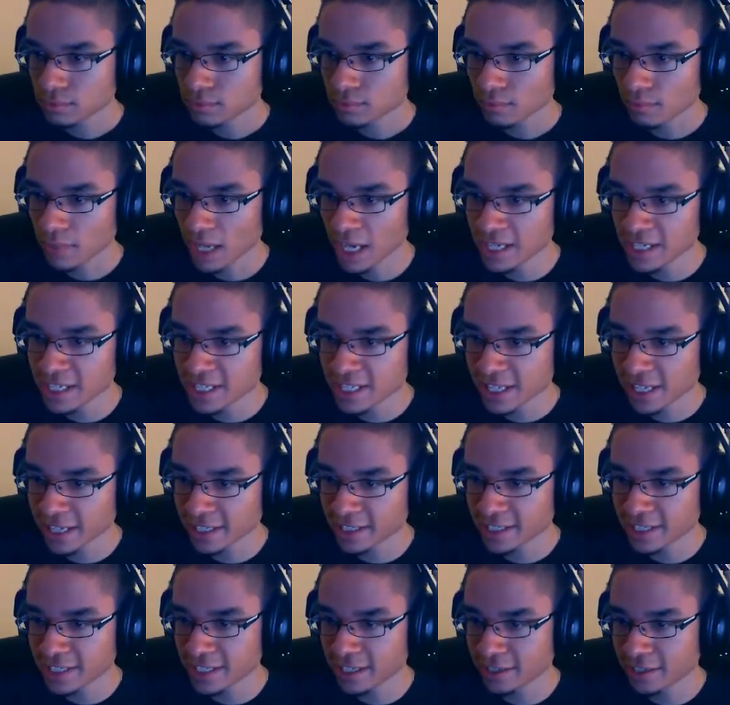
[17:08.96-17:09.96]
I just like
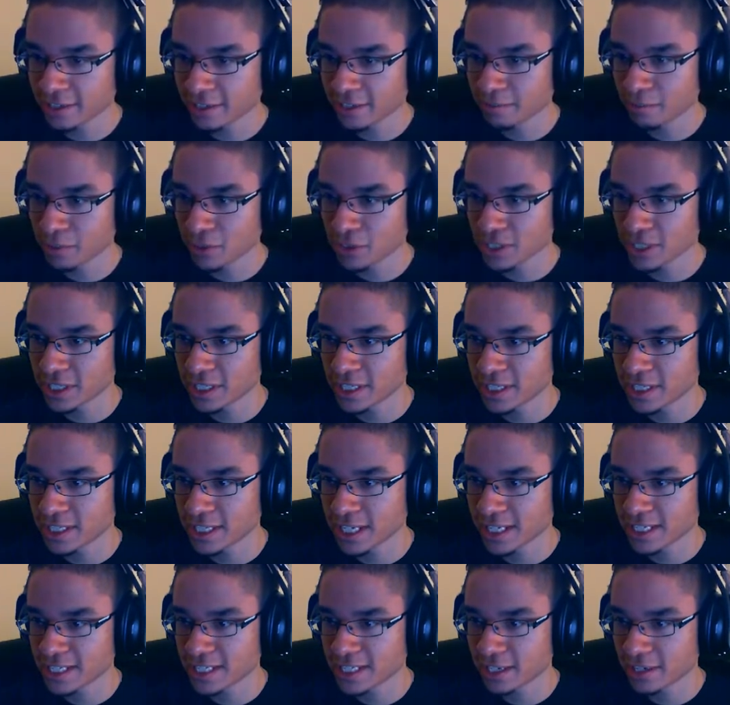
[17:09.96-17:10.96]
to kill all, most of these
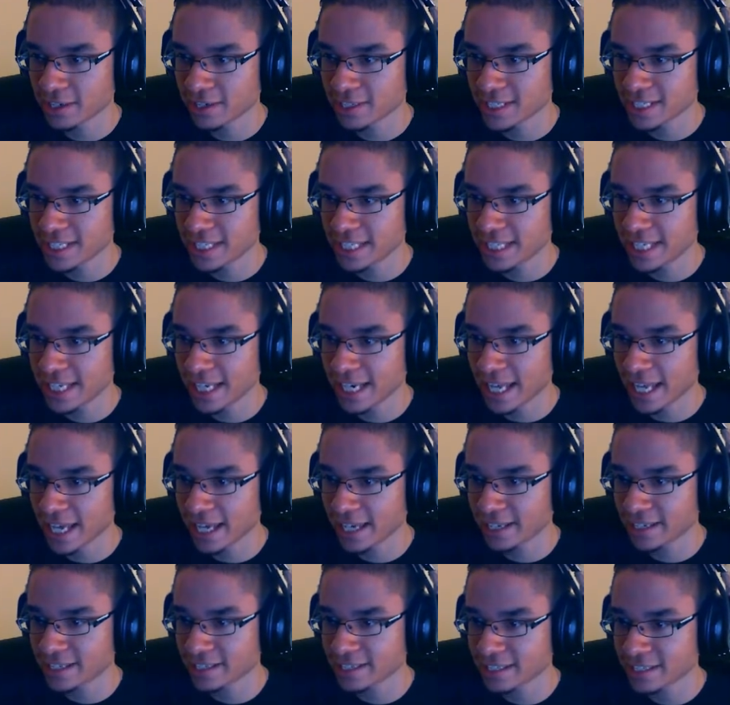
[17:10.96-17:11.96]
guys all sneaky like,
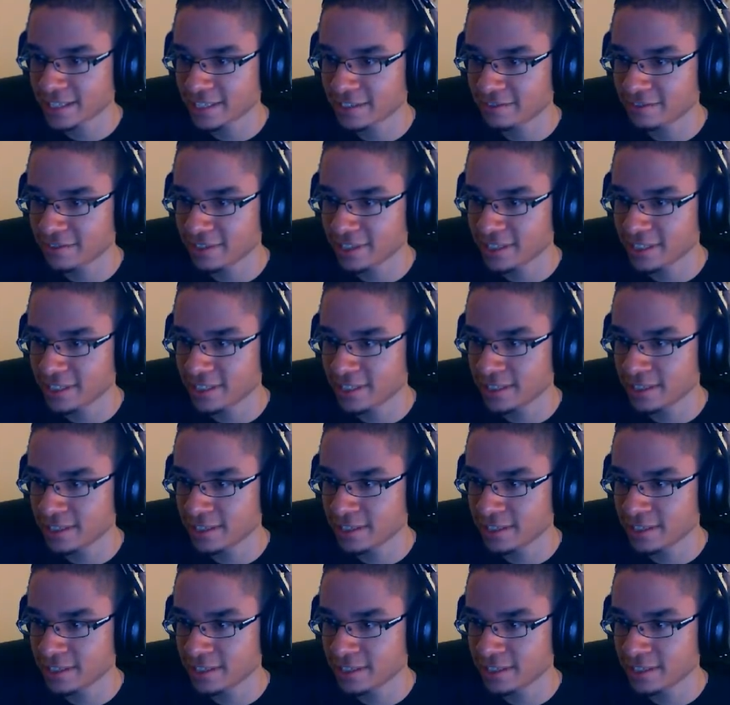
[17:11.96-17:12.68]
because it's fun.